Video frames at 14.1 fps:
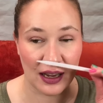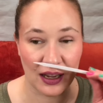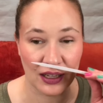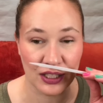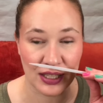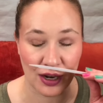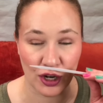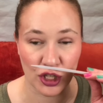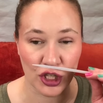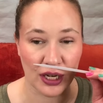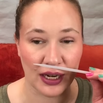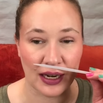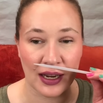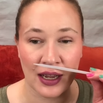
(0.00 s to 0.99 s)
a sour
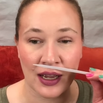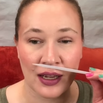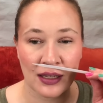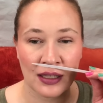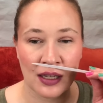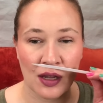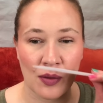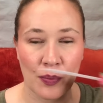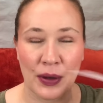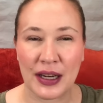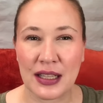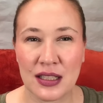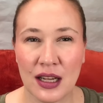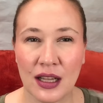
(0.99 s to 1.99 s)
cherry, but
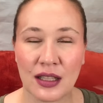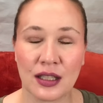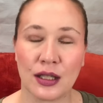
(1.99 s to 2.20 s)
it's not